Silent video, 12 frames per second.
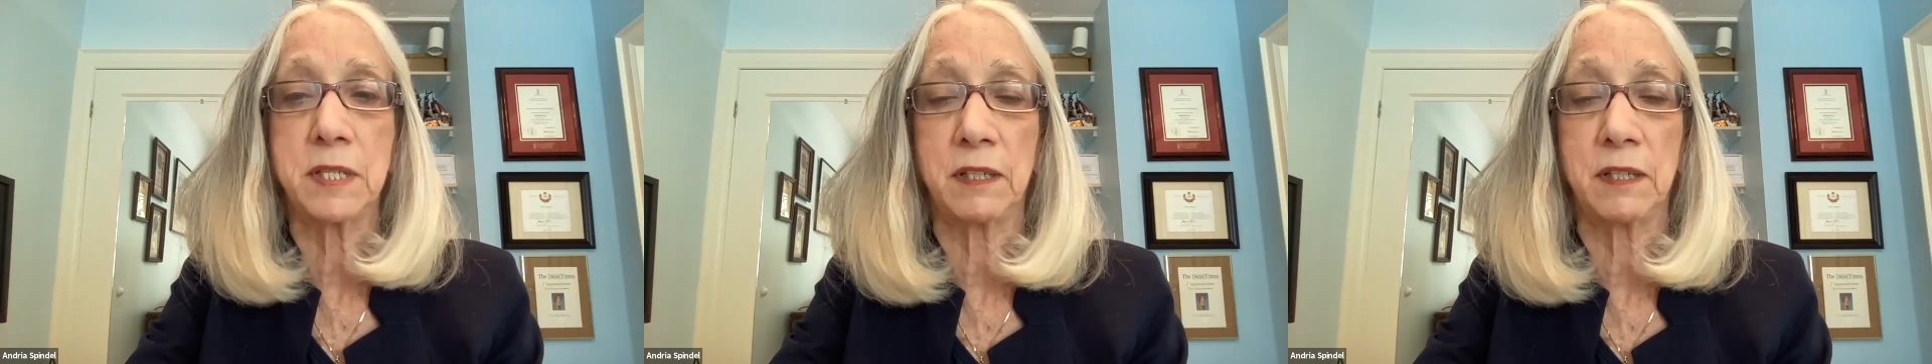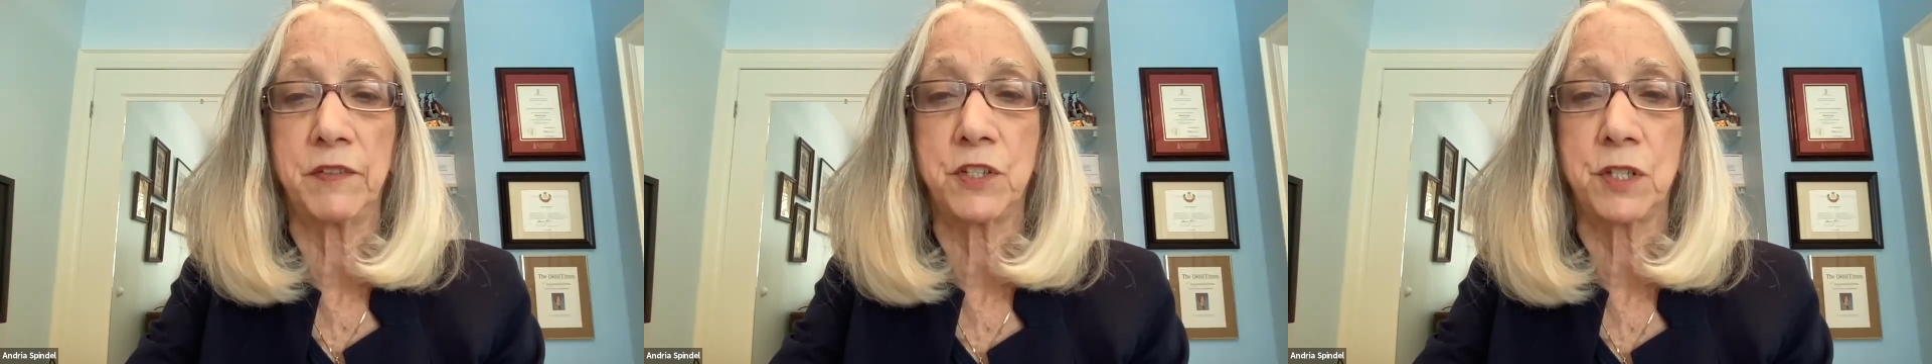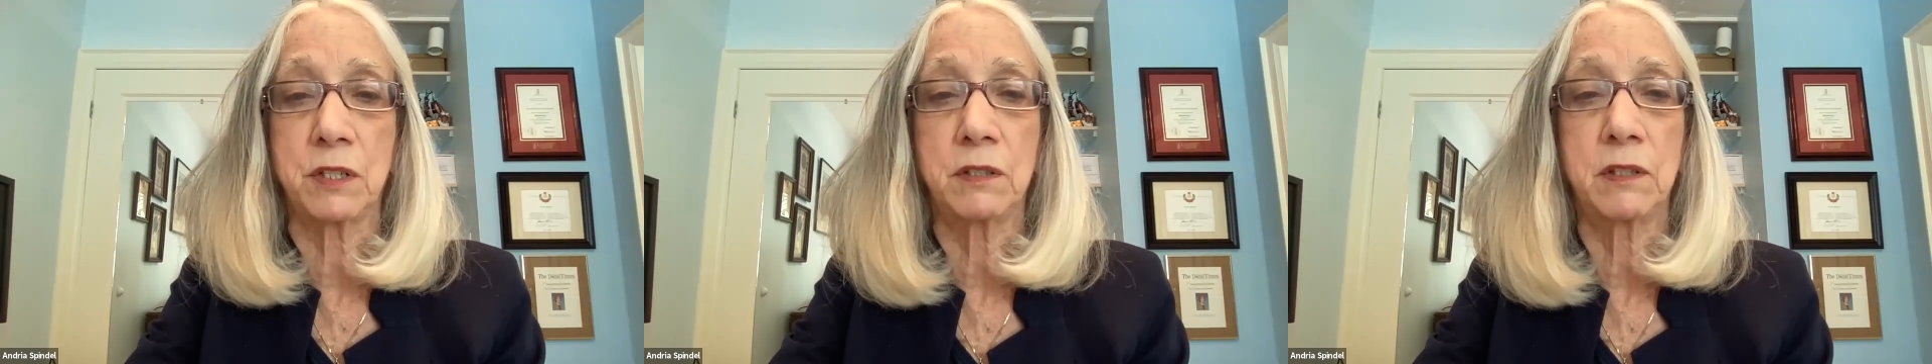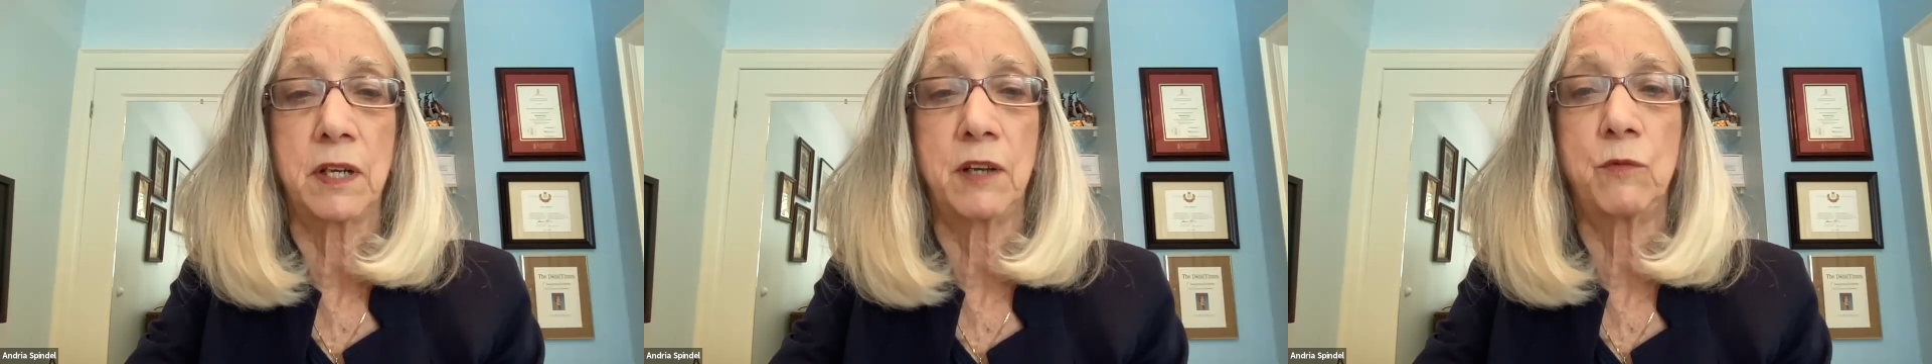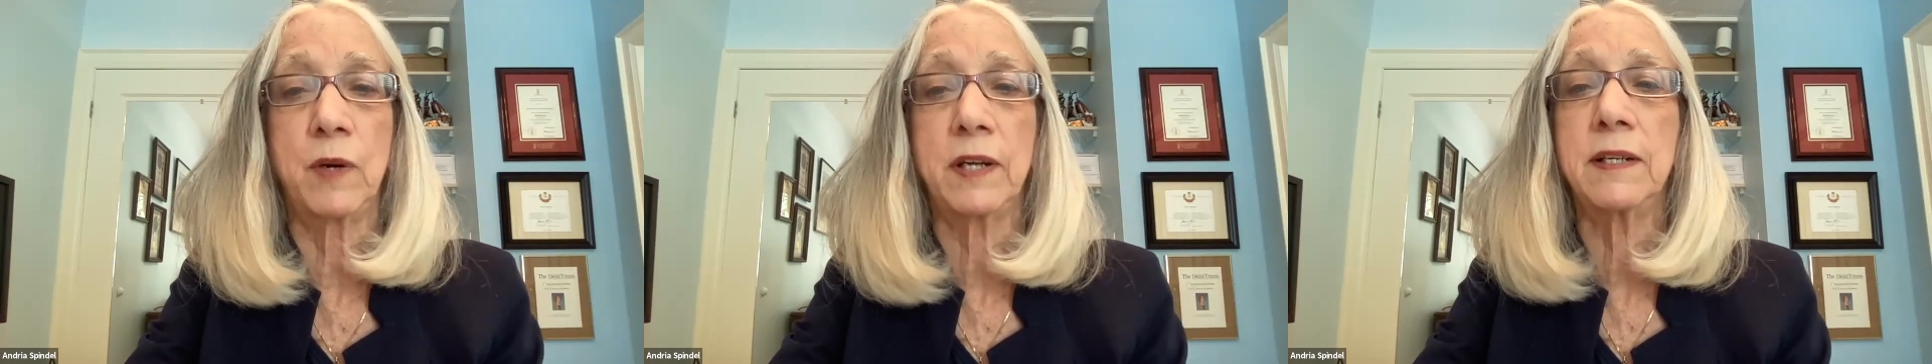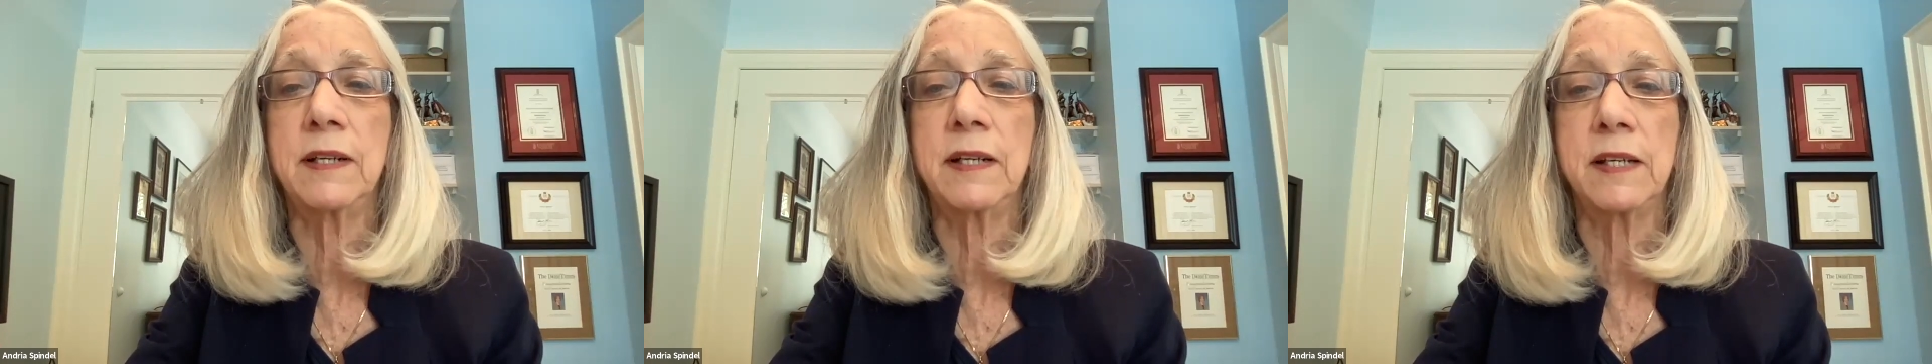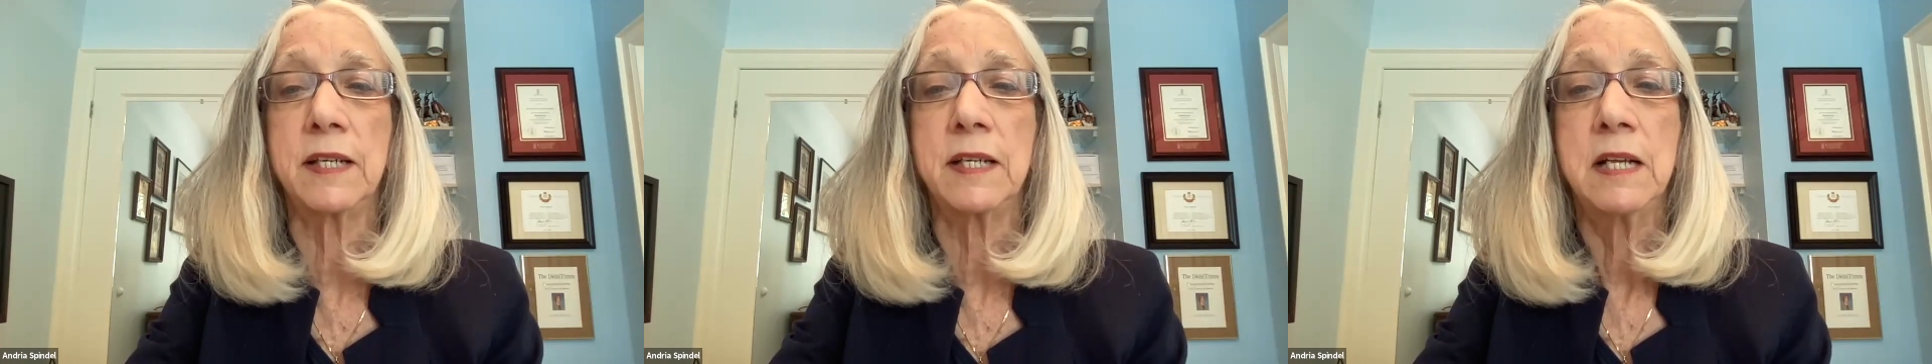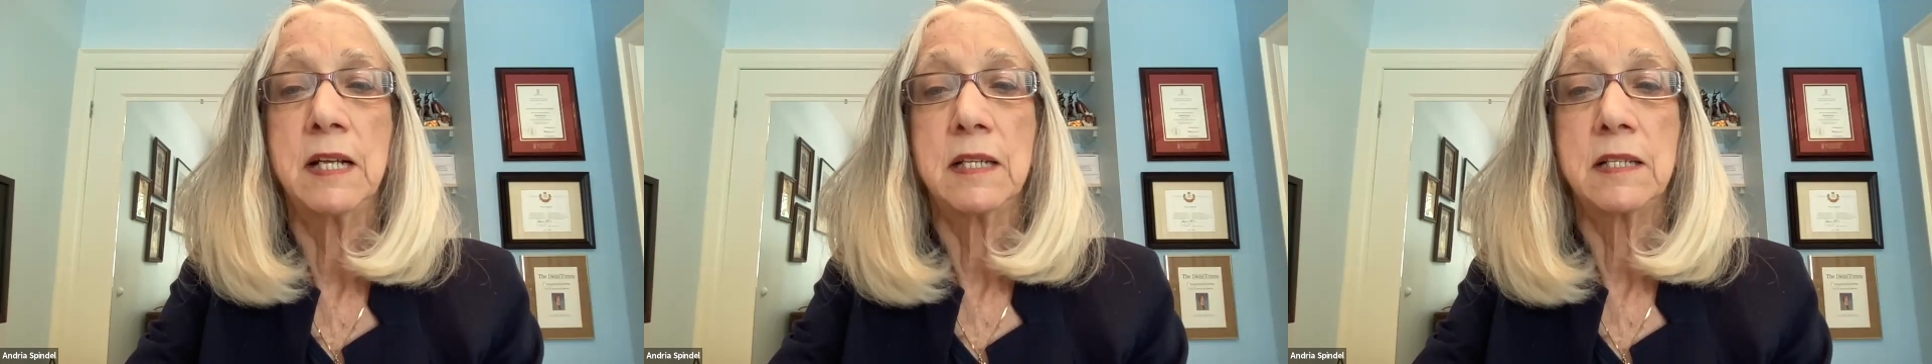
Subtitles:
television and regularly